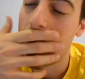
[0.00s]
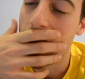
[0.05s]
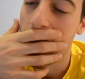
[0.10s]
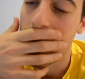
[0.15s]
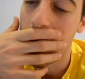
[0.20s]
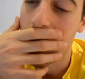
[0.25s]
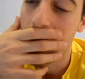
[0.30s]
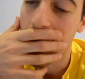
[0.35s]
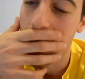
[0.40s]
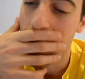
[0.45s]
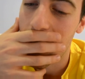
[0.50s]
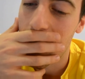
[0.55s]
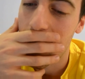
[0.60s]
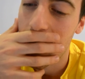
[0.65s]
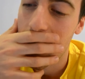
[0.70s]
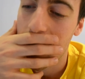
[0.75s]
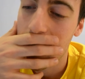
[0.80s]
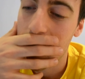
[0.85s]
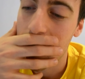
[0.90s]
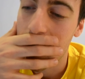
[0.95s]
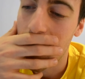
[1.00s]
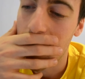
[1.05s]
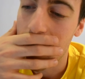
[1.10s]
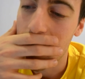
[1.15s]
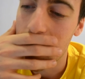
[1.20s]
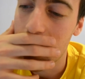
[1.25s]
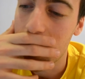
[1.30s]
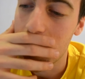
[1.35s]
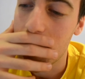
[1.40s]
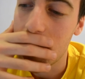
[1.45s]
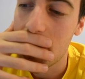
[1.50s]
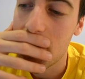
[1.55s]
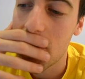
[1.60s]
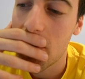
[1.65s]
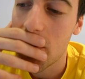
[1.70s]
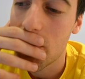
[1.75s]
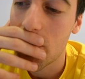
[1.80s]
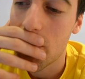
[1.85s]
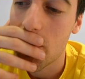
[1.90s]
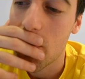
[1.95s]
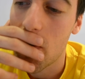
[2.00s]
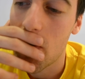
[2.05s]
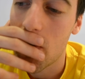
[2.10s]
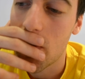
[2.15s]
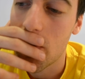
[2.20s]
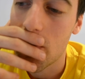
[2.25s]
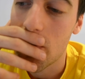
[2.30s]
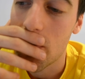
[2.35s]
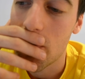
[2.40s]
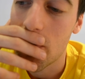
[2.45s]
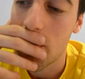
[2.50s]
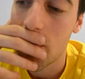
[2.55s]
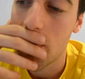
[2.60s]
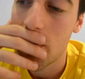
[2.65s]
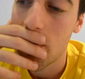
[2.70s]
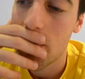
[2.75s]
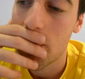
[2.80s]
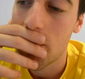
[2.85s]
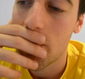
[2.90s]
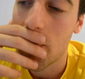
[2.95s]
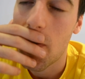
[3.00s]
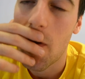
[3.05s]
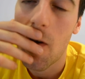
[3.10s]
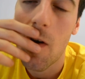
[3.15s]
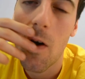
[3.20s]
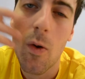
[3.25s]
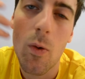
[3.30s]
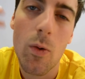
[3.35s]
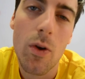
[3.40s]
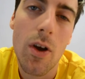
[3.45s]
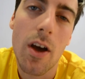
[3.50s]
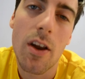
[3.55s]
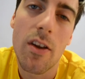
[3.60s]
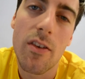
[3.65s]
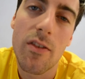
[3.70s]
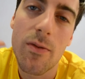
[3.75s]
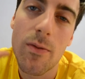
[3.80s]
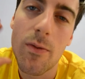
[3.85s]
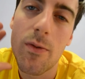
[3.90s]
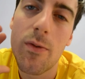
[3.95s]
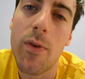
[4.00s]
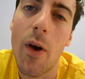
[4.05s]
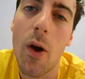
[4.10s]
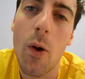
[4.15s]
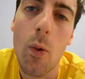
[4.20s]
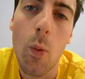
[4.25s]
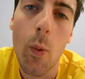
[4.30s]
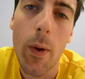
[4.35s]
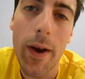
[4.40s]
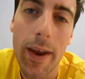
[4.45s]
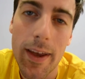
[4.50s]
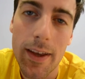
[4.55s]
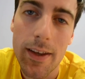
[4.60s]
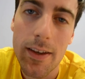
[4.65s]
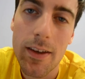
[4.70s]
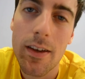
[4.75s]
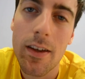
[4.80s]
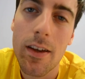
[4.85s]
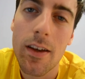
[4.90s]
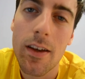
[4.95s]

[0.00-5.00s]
you know, he could have gone for the whole kind of faux wig,